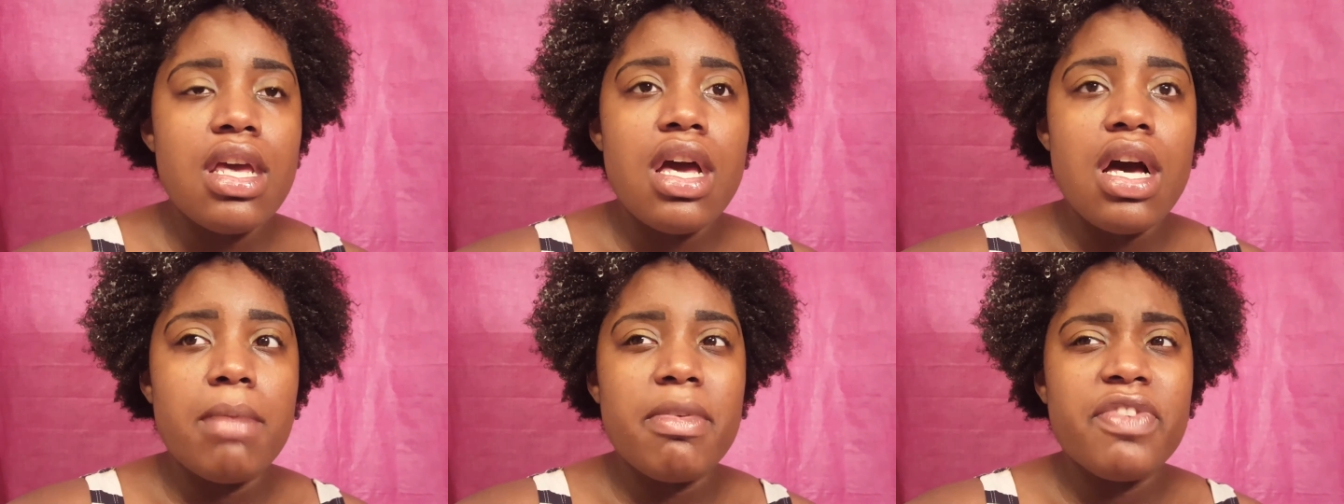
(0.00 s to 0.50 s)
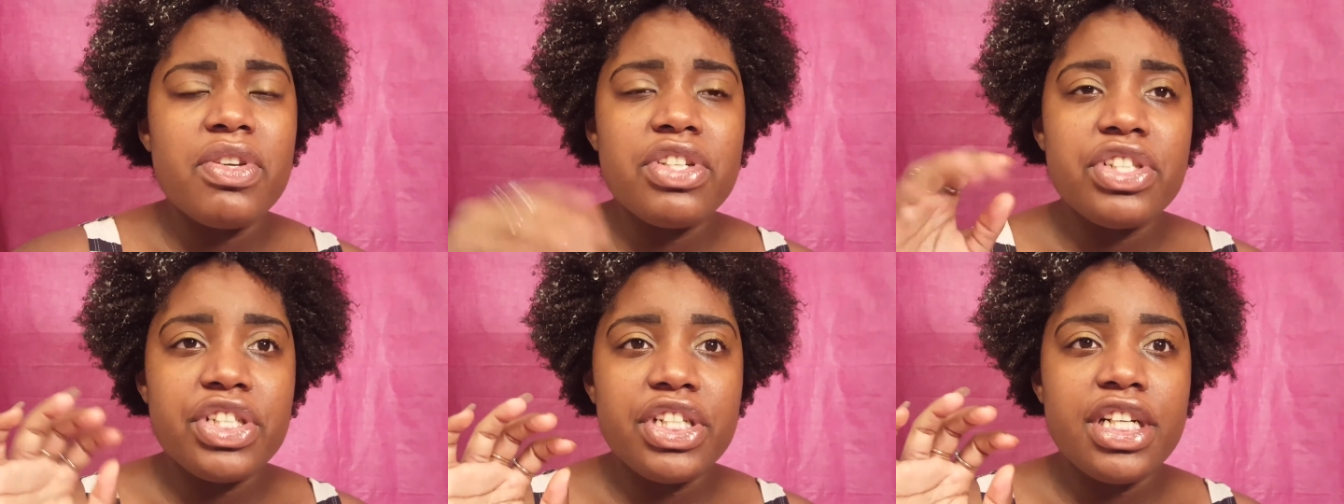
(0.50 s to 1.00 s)
Um, if you
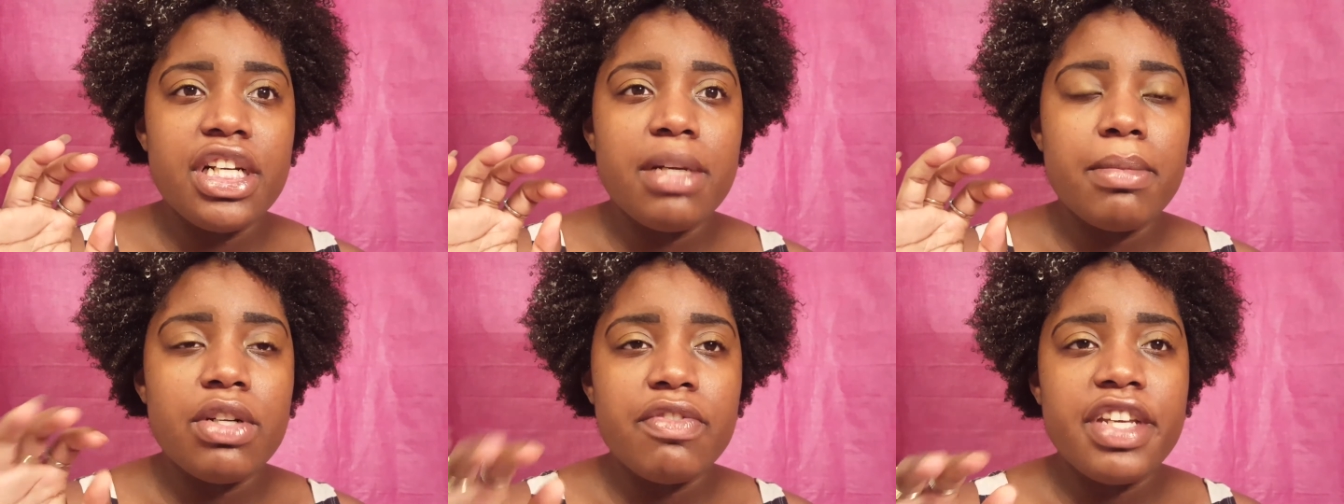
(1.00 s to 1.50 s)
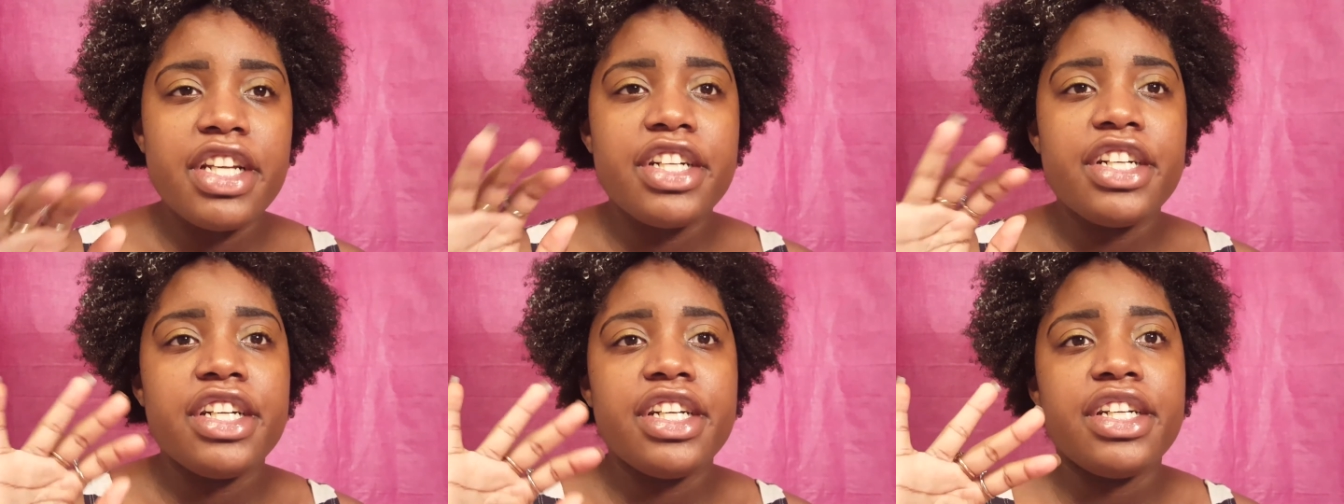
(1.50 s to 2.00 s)
use your middle
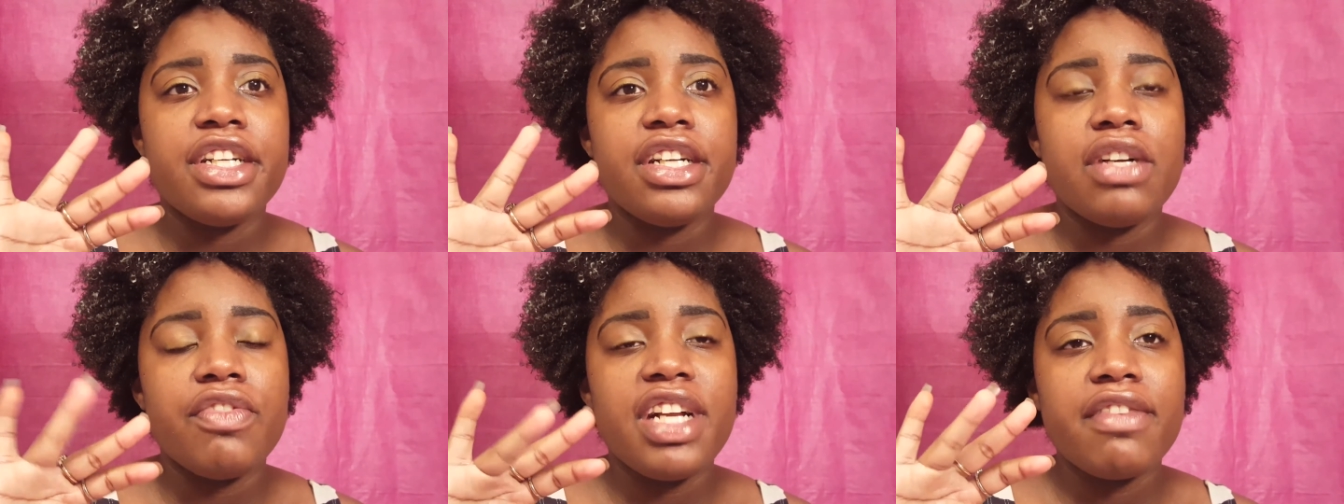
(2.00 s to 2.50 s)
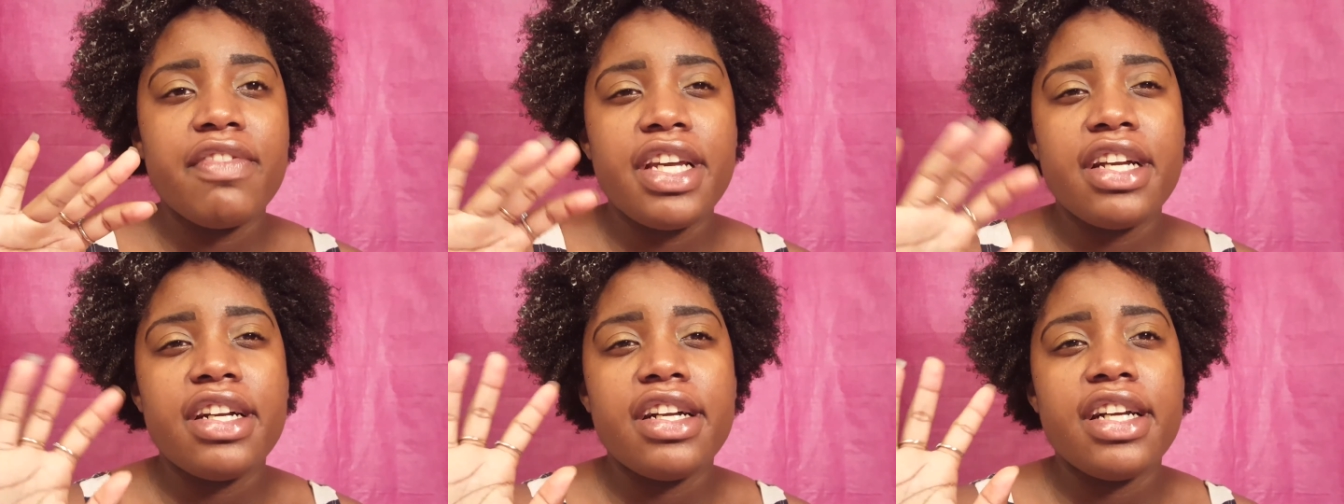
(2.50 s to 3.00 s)
finger, your ring
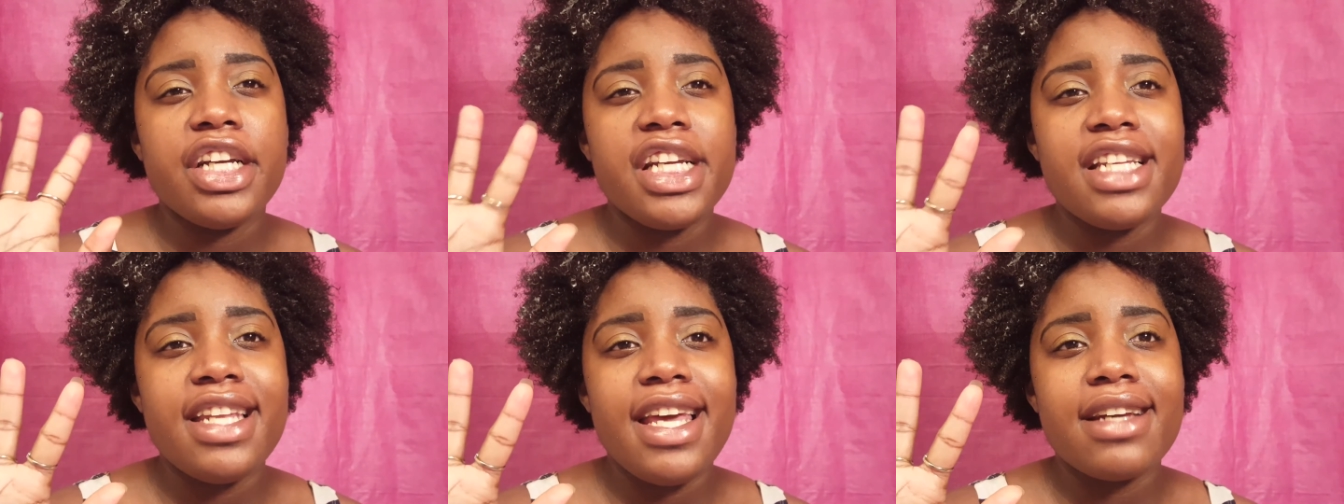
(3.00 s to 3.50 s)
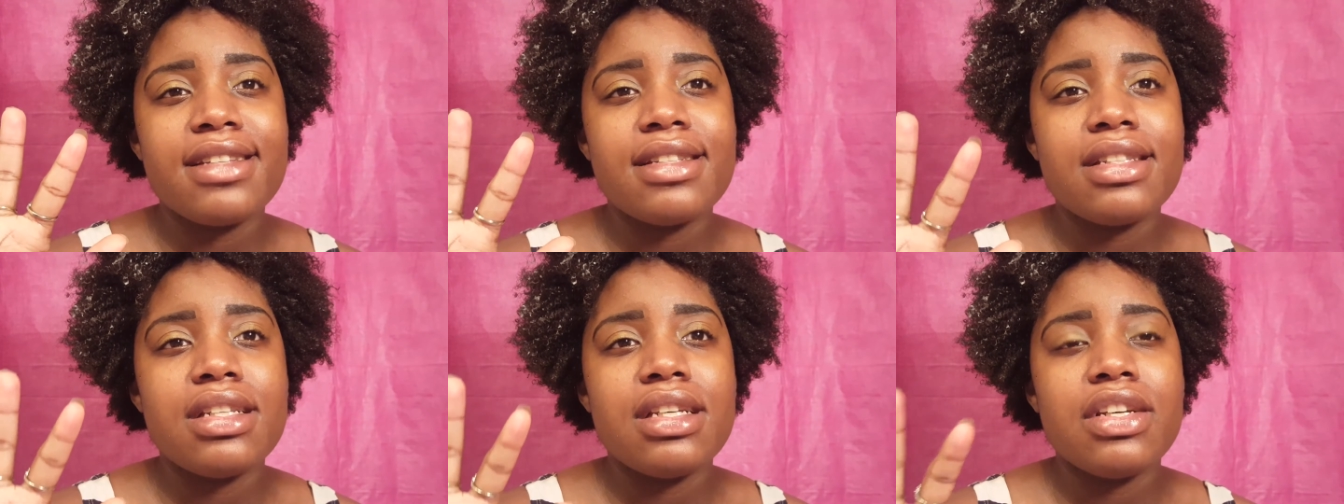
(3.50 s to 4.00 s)
finger, your
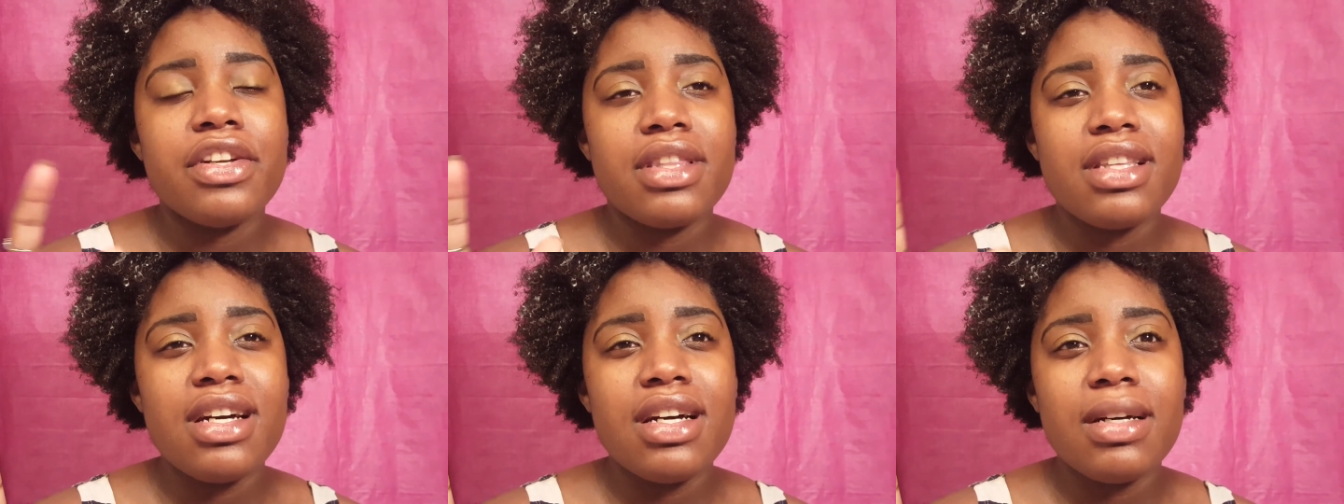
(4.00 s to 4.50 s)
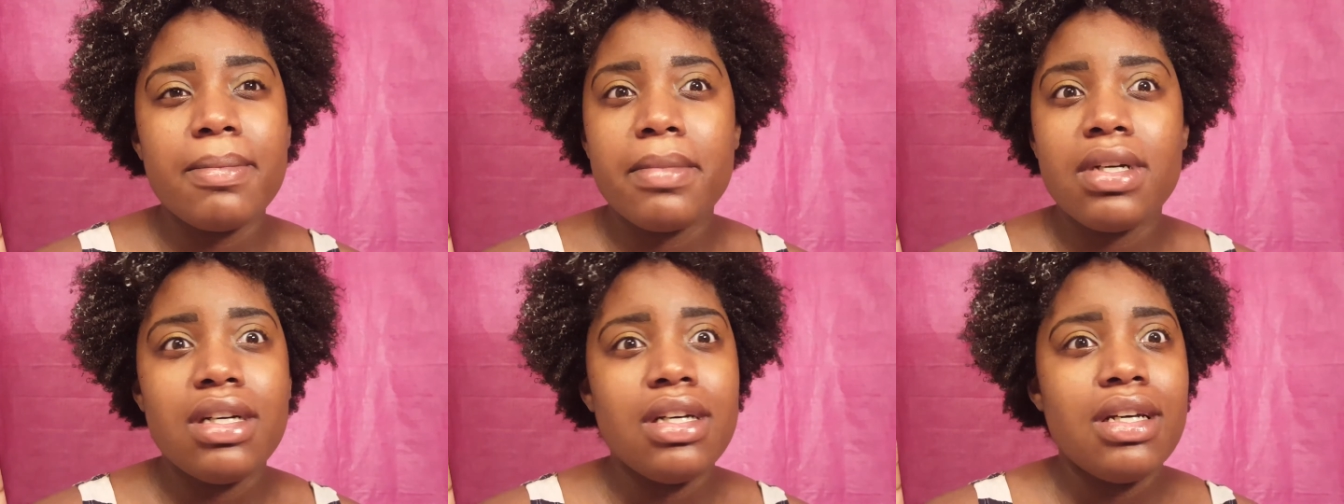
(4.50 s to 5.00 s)
index, your thumb,
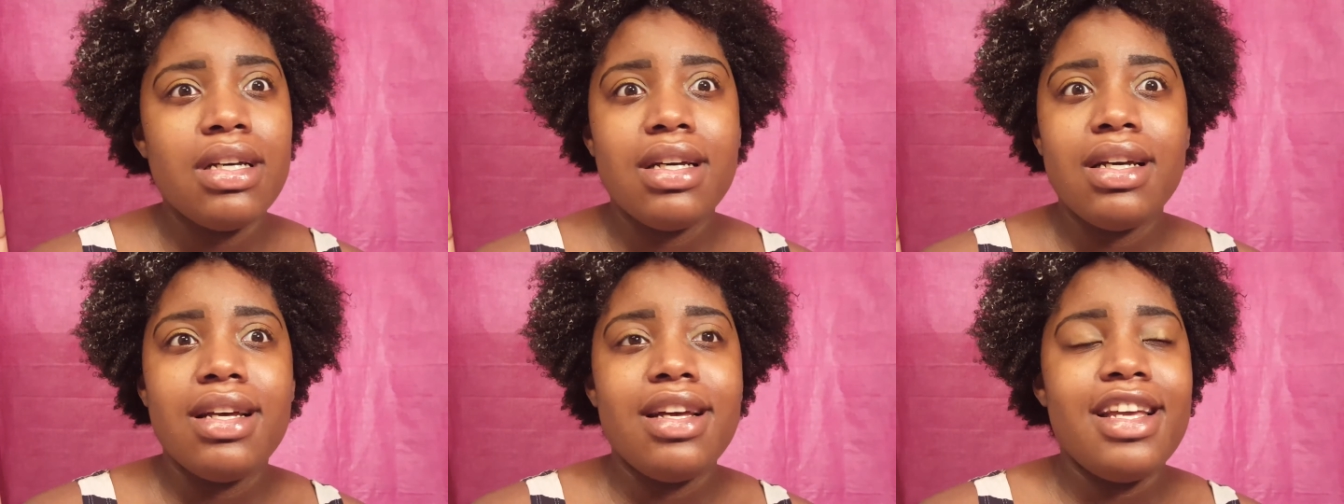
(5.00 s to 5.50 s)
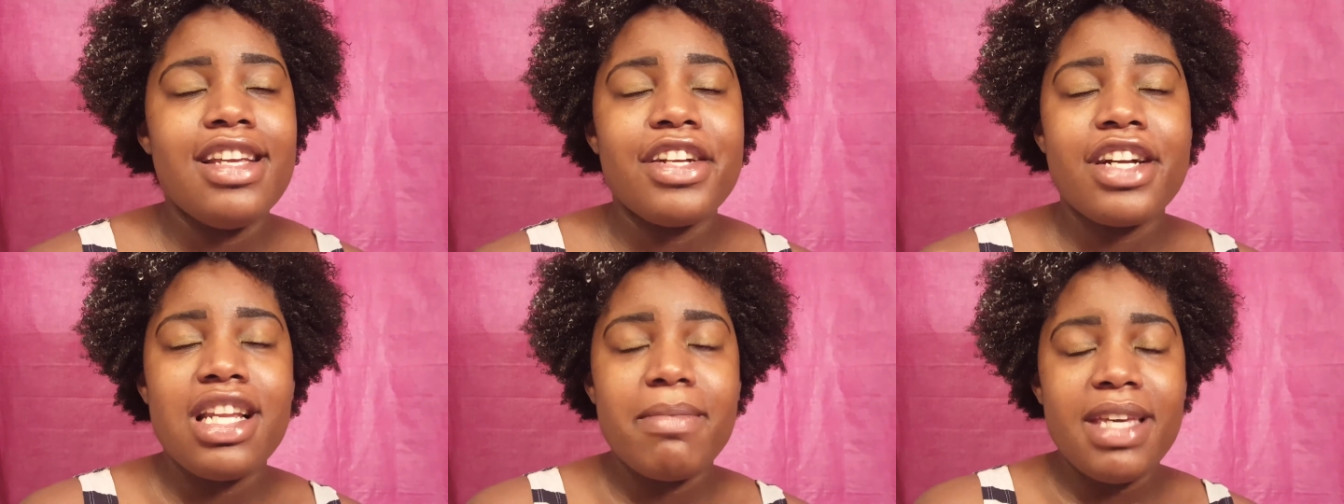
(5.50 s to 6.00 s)
you're
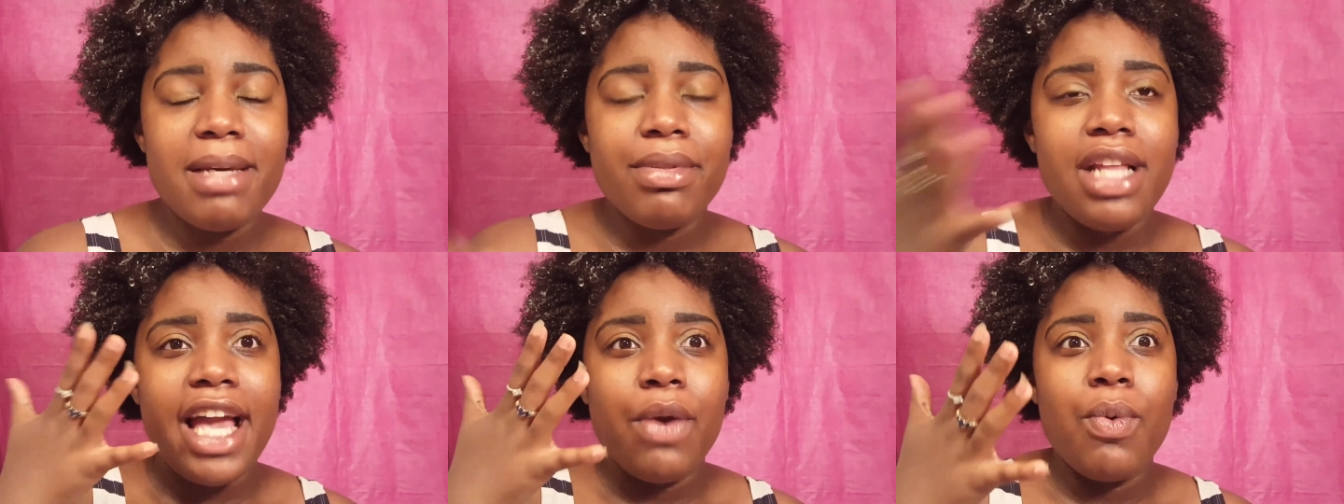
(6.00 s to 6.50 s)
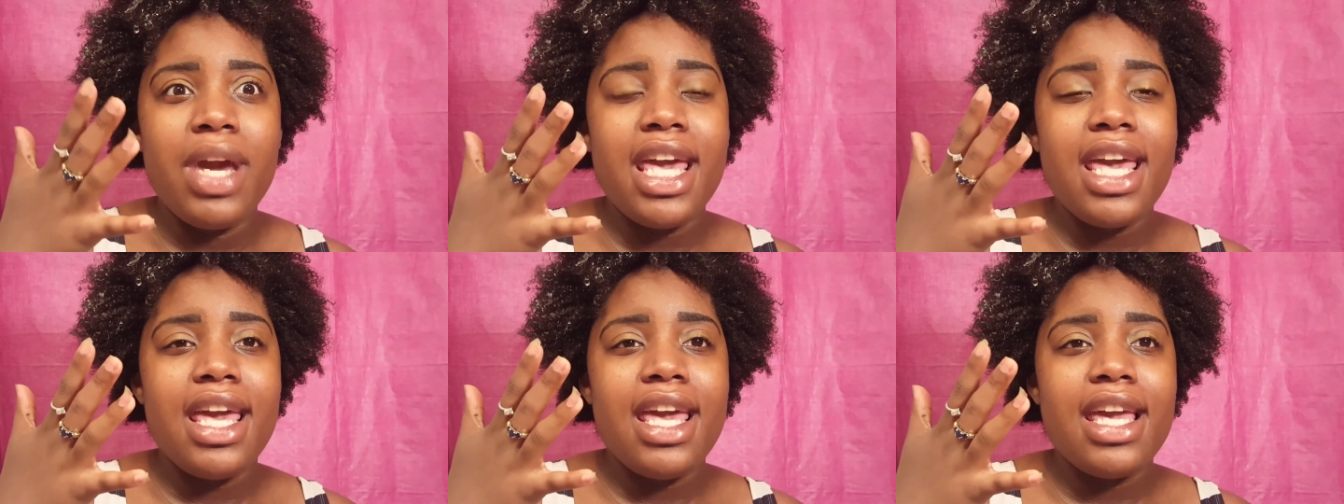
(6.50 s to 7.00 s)
gonna be applying
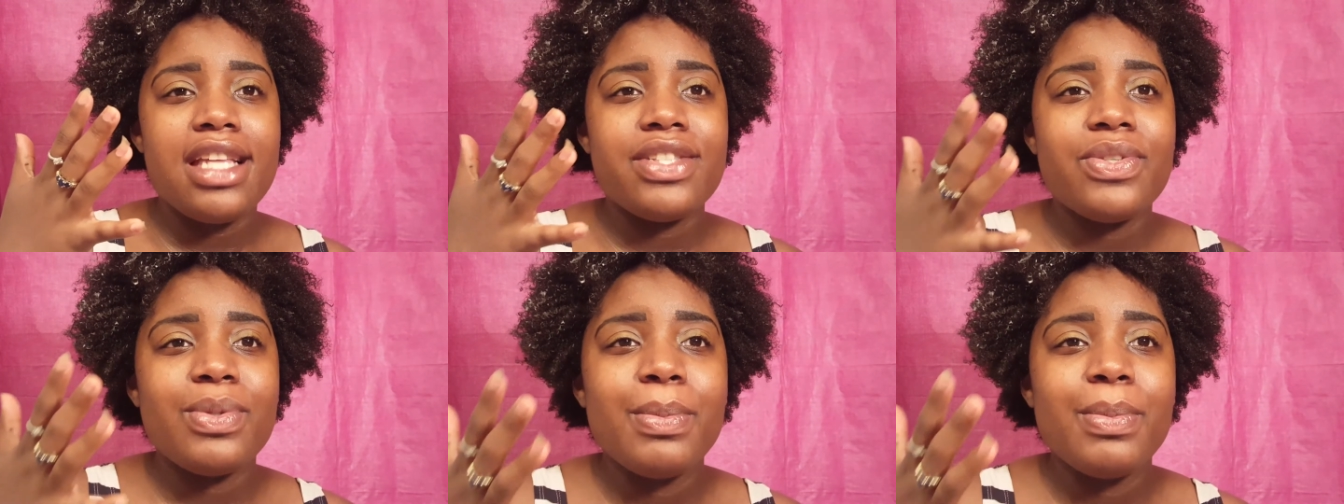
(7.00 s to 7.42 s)
way too